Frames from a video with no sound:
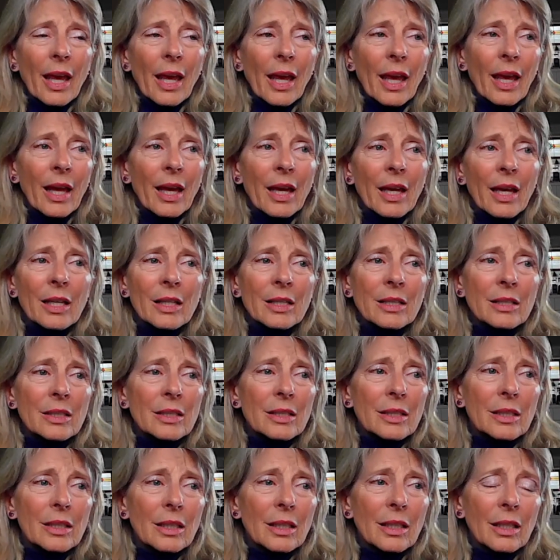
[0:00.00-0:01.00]

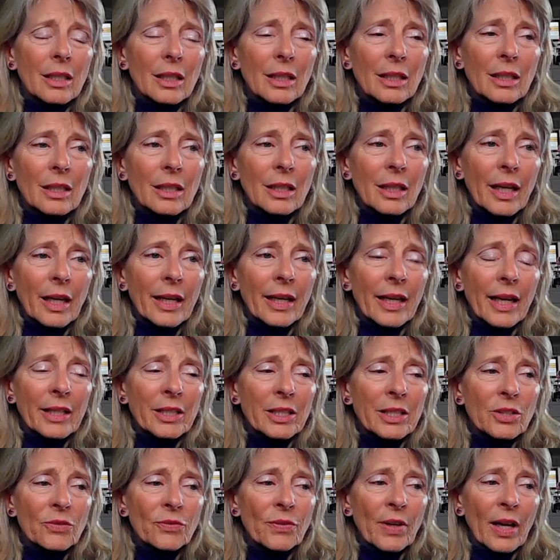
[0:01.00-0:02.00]
And and I
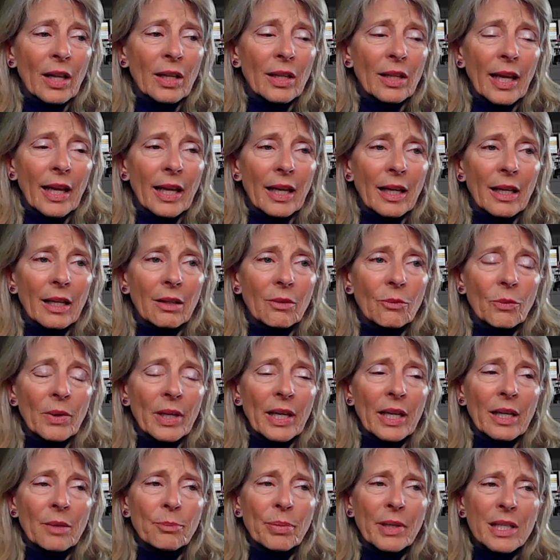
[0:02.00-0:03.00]
just felt like
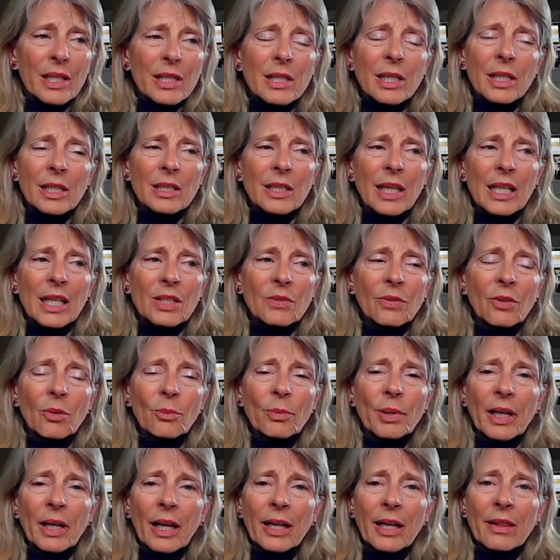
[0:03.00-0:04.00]
we had been successful,
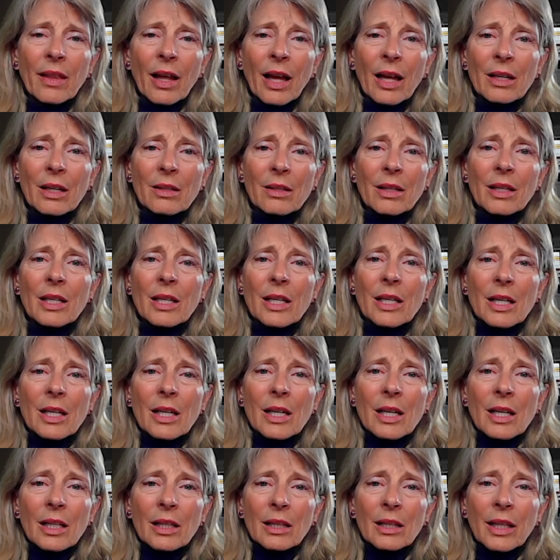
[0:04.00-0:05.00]
but I thought,
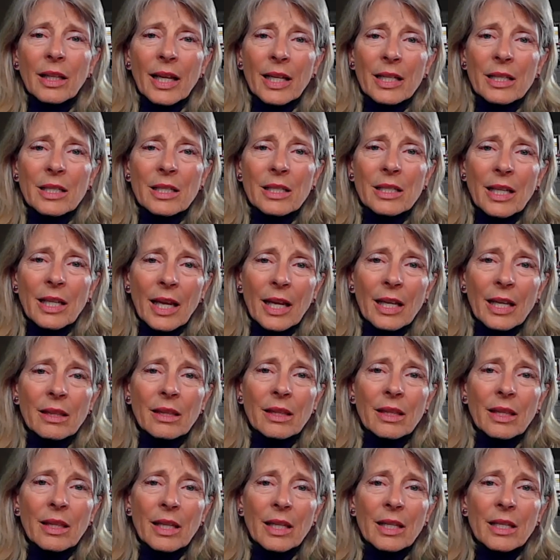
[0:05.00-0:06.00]
let's
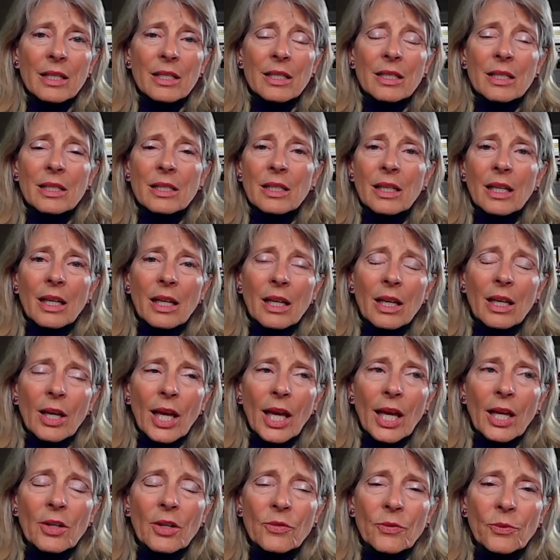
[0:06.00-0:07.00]
take this
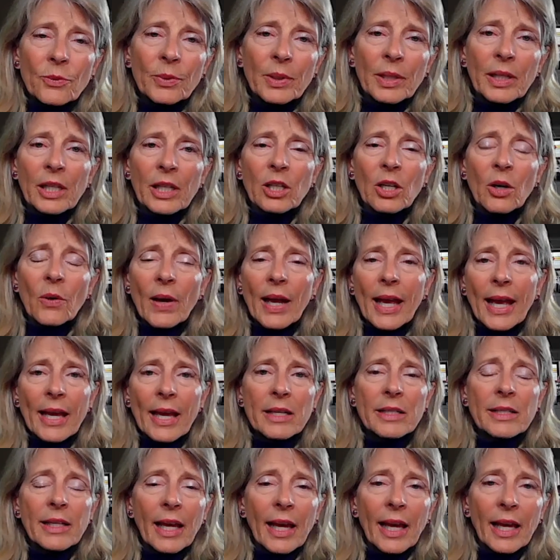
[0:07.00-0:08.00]
and really go
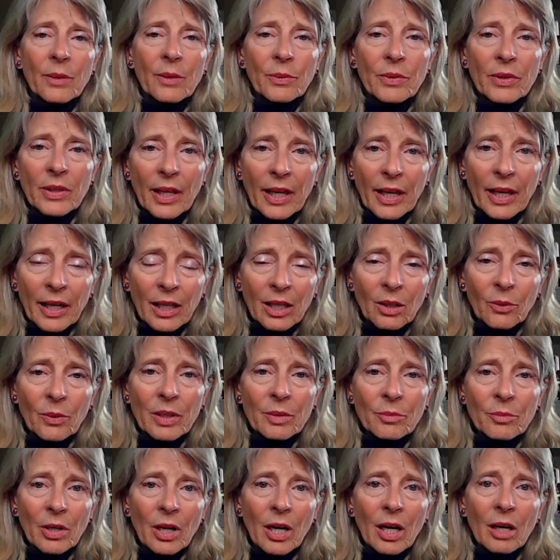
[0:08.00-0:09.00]
head to head with the
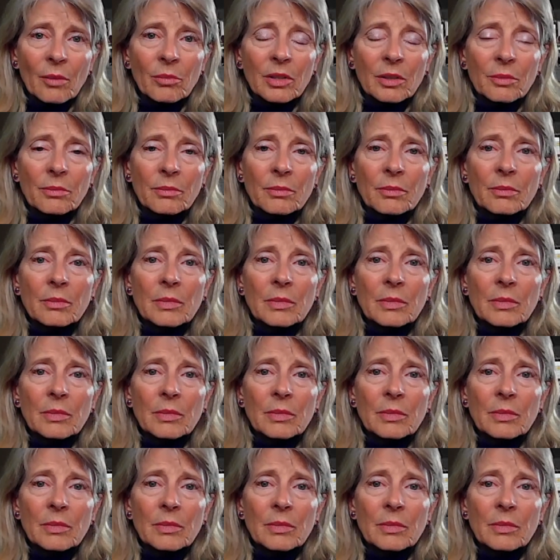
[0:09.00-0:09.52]
heroin problem.